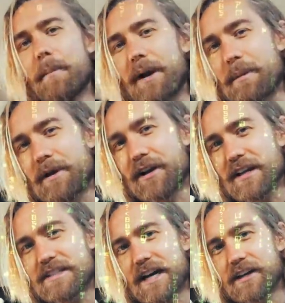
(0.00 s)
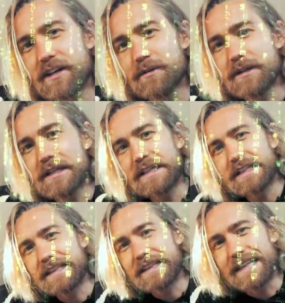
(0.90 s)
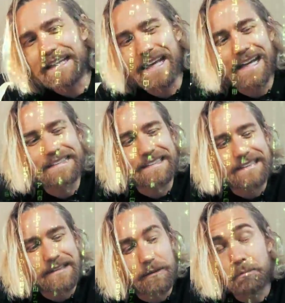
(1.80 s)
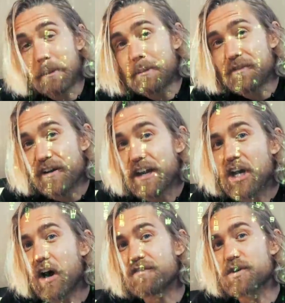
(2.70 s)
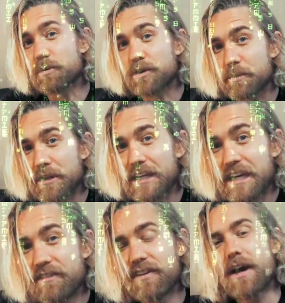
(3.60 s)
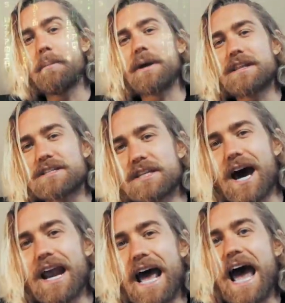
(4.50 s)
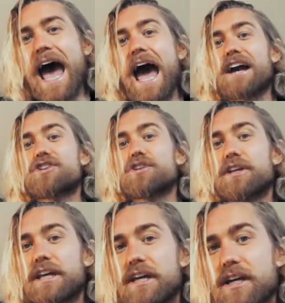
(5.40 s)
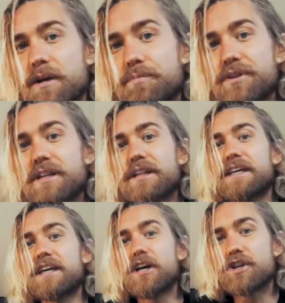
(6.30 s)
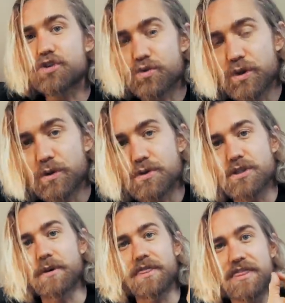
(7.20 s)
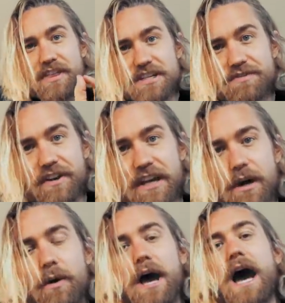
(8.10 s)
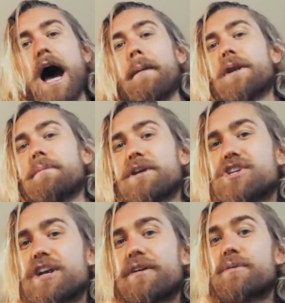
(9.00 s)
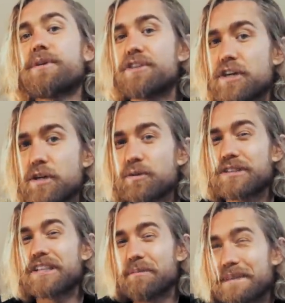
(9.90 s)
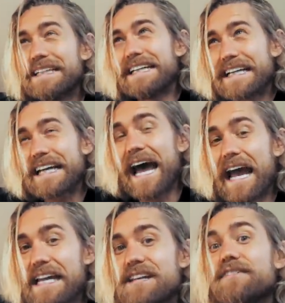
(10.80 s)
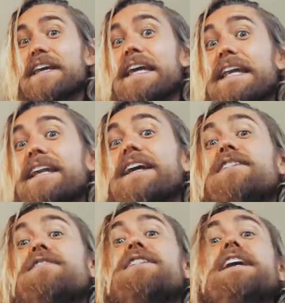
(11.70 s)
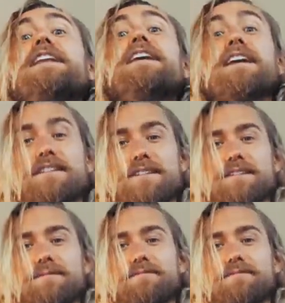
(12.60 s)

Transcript: but I'm here to tell you that that's maybe very comfortable to believe, but it's not actually completely true. So in this video, I'm gonna be sharing with you some kind of inconvenient,